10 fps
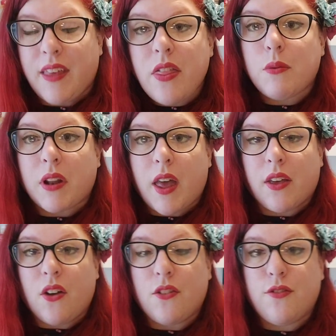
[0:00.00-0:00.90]
And the other one that I
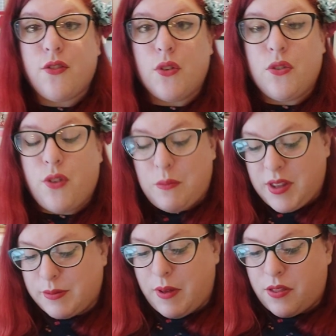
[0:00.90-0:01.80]
got from
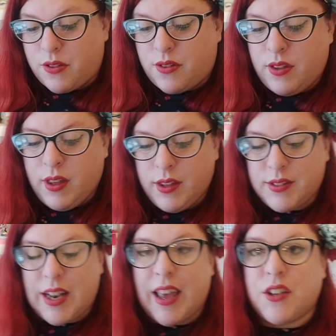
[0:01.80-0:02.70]
this month's
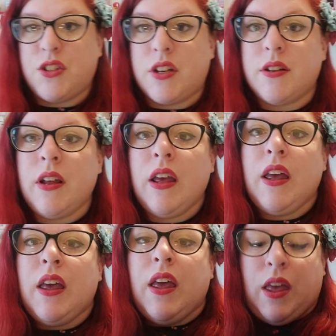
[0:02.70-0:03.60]
selection
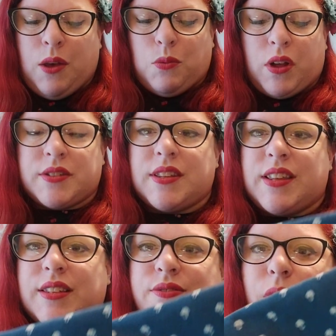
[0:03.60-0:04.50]
was
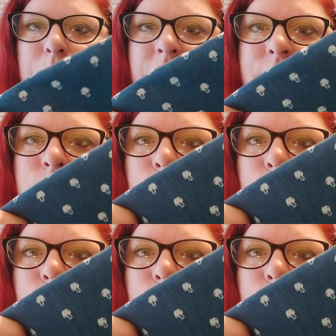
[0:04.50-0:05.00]
this fabulous